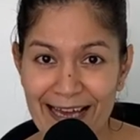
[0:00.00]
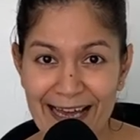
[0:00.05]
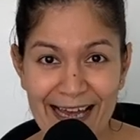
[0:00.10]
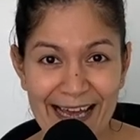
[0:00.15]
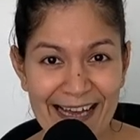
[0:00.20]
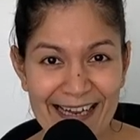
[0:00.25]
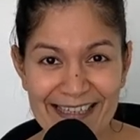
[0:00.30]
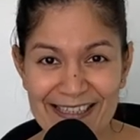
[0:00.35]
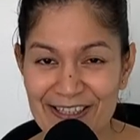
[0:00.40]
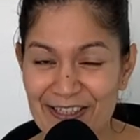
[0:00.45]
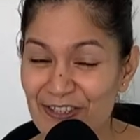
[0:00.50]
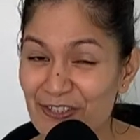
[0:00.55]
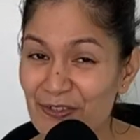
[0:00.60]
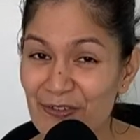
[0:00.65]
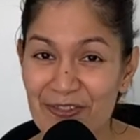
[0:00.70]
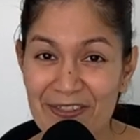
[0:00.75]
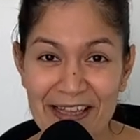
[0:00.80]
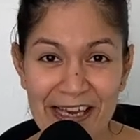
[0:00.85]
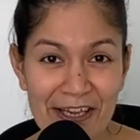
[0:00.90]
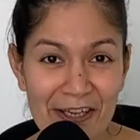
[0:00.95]
And uh, so,
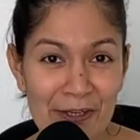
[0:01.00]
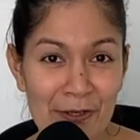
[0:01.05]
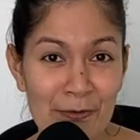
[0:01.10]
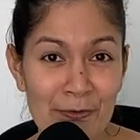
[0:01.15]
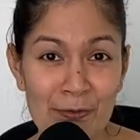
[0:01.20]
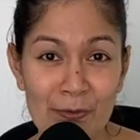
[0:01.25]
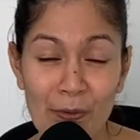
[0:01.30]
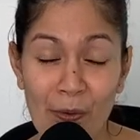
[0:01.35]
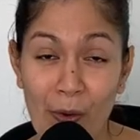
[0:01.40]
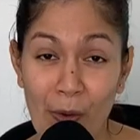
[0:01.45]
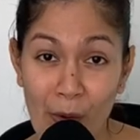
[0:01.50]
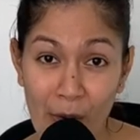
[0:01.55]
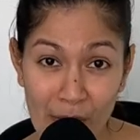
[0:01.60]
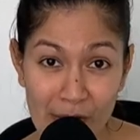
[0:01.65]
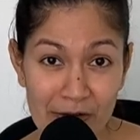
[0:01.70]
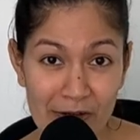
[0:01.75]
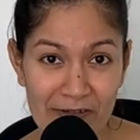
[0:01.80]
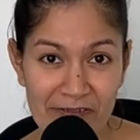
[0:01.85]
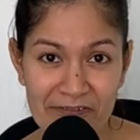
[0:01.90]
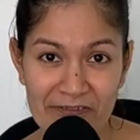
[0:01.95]
thank you to
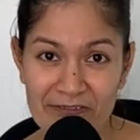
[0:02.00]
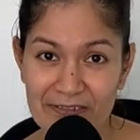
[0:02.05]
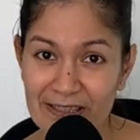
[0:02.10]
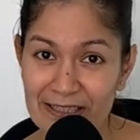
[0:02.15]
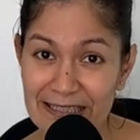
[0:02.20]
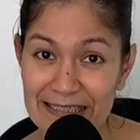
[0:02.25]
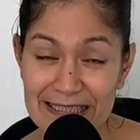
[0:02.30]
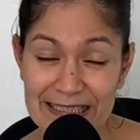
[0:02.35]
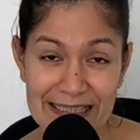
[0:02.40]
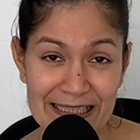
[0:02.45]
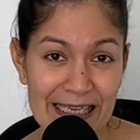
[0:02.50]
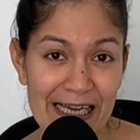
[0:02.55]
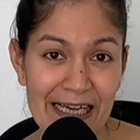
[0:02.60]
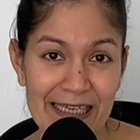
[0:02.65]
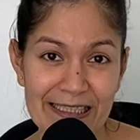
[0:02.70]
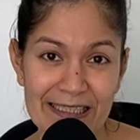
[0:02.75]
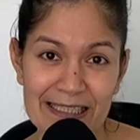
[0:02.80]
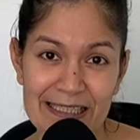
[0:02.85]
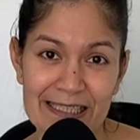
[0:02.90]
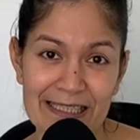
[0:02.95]
all of the
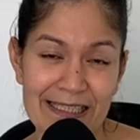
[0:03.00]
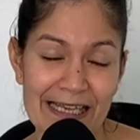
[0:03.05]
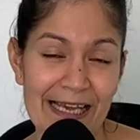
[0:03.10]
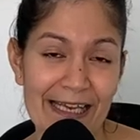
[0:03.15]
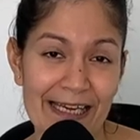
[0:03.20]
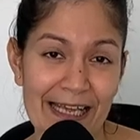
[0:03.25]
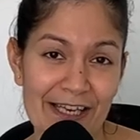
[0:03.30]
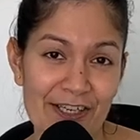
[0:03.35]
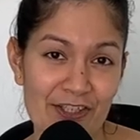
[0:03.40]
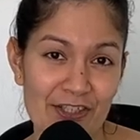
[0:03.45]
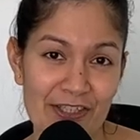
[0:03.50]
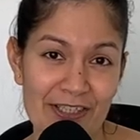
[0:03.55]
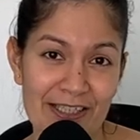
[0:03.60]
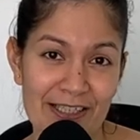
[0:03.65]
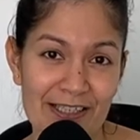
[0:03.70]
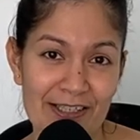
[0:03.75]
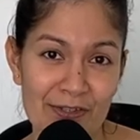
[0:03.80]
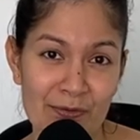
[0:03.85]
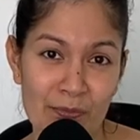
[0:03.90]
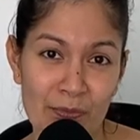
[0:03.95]
designers and
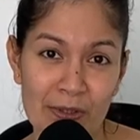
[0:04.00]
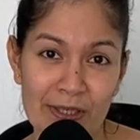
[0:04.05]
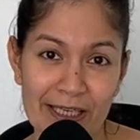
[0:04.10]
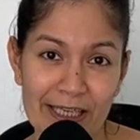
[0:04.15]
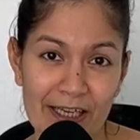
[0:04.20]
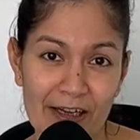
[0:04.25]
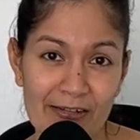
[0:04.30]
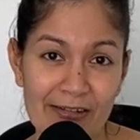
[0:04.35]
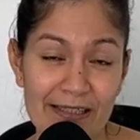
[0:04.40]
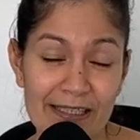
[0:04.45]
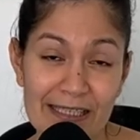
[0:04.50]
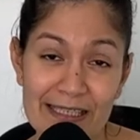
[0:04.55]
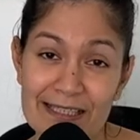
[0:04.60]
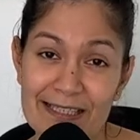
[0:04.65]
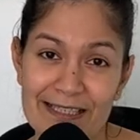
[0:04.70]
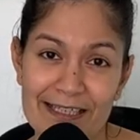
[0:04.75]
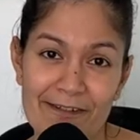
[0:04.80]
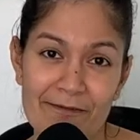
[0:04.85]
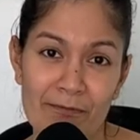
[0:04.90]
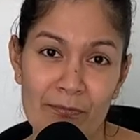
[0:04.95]
engineers working on
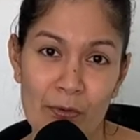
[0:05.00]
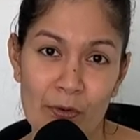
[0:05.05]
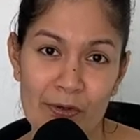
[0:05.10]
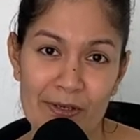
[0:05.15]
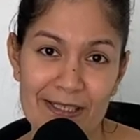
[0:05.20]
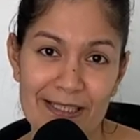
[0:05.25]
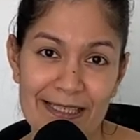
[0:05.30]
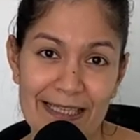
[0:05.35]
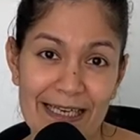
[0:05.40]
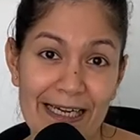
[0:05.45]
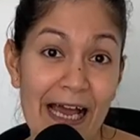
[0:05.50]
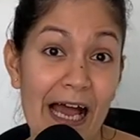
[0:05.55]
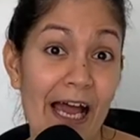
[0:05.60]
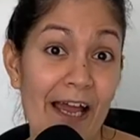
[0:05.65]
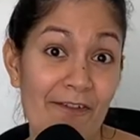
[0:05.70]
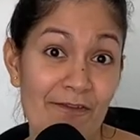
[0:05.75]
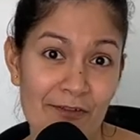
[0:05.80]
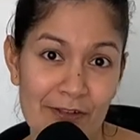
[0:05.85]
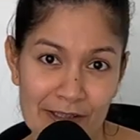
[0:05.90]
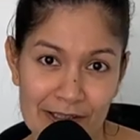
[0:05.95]
these dev boards that I
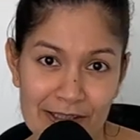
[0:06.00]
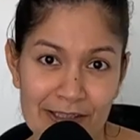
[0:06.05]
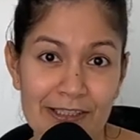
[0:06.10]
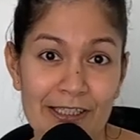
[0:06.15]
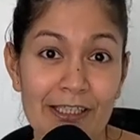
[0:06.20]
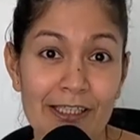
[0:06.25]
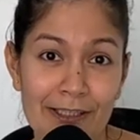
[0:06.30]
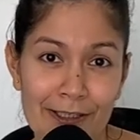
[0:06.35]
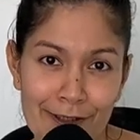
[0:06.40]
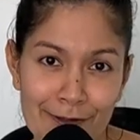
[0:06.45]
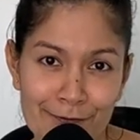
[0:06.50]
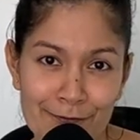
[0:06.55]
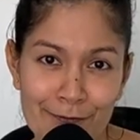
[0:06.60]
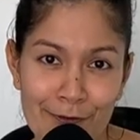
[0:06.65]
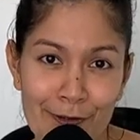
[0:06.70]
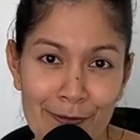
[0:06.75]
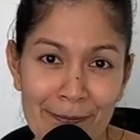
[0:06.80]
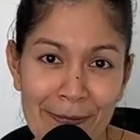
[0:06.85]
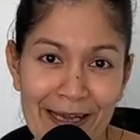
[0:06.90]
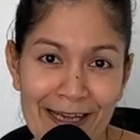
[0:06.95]
have learned a lot
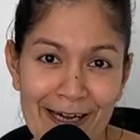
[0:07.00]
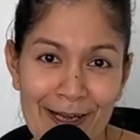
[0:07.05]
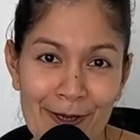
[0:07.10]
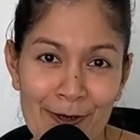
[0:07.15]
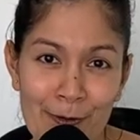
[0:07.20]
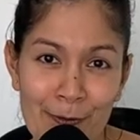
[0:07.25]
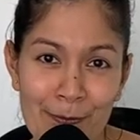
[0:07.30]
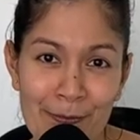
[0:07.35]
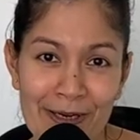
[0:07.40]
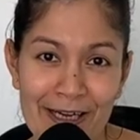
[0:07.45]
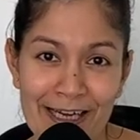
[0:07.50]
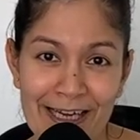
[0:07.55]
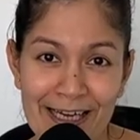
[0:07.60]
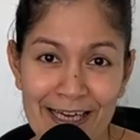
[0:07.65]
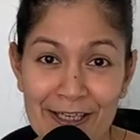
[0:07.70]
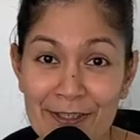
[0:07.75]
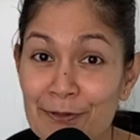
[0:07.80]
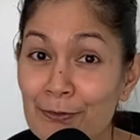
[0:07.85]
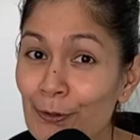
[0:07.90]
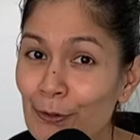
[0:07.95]
from. And I hope
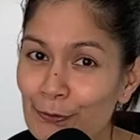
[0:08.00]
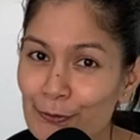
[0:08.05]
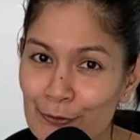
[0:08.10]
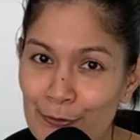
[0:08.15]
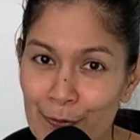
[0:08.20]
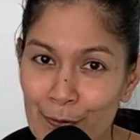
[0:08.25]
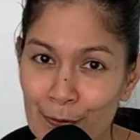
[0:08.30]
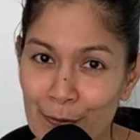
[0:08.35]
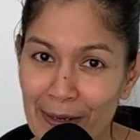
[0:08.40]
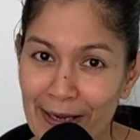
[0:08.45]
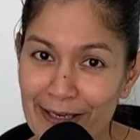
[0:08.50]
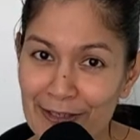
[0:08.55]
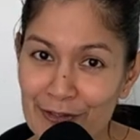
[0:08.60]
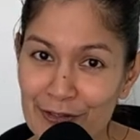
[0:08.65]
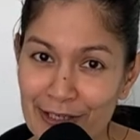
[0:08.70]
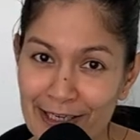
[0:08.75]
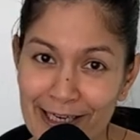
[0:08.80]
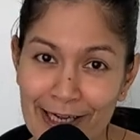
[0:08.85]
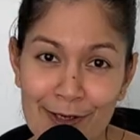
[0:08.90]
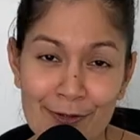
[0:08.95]
you also go and
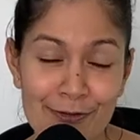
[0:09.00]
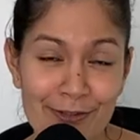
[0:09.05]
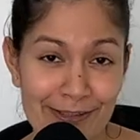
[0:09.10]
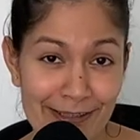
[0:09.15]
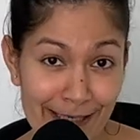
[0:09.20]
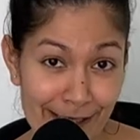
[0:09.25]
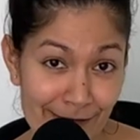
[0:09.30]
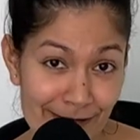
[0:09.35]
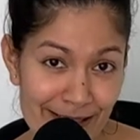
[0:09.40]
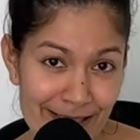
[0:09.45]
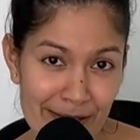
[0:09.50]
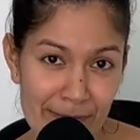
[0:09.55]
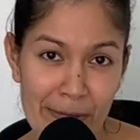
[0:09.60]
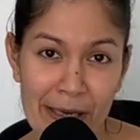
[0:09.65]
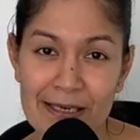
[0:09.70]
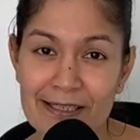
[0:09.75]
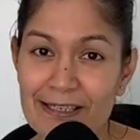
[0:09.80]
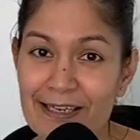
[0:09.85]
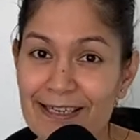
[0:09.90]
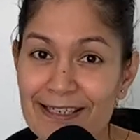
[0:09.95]
check out their
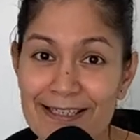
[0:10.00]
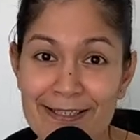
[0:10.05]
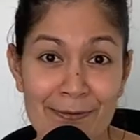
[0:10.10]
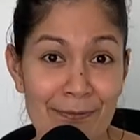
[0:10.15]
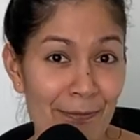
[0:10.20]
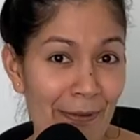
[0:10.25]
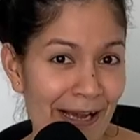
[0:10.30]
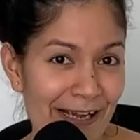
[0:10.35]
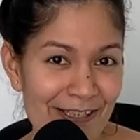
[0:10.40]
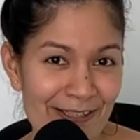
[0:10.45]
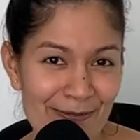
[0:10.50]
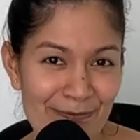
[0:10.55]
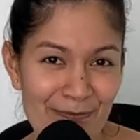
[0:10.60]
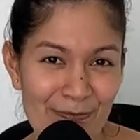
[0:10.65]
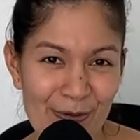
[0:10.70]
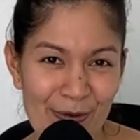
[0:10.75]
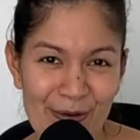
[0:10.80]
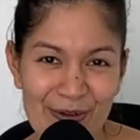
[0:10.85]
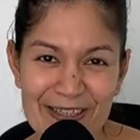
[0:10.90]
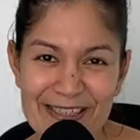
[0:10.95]
schematics, buy some
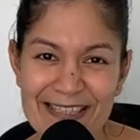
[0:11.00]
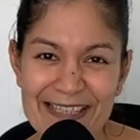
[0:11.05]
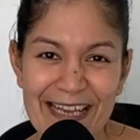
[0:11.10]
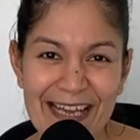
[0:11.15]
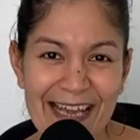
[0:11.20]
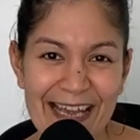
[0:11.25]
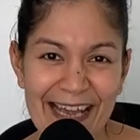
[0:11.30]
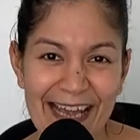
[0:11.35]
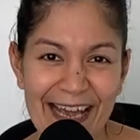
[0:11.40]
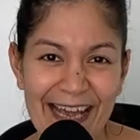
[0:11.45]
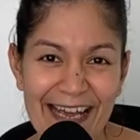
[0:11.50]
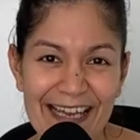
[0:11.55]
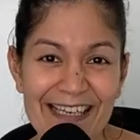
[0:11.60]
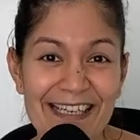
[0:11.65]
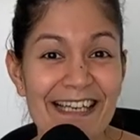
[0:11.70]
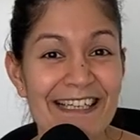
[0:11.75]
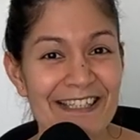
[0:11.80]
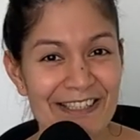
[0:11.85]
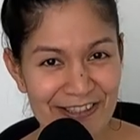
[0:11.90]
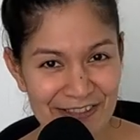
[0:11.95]
boards,
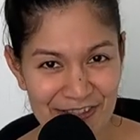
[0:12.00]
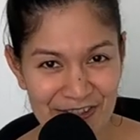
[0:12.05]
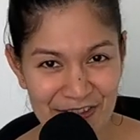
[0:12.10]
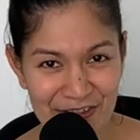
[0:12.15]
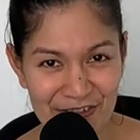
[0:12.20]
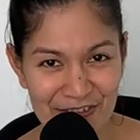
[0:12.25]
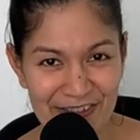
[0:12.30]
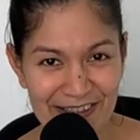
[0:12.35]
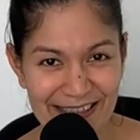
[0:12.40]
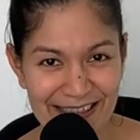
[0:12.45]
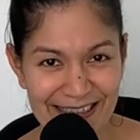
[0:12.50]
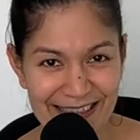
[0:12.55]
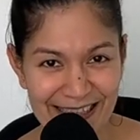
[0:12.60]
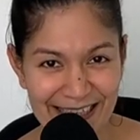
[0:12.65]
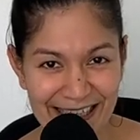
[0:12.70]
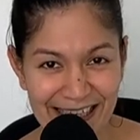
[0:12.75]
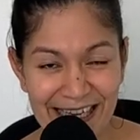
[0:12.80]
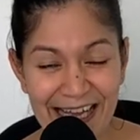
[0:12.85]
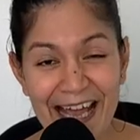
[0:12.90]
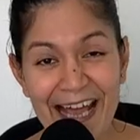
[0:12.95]
and let's continue the
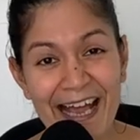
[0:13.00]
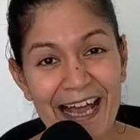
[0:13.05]
learning.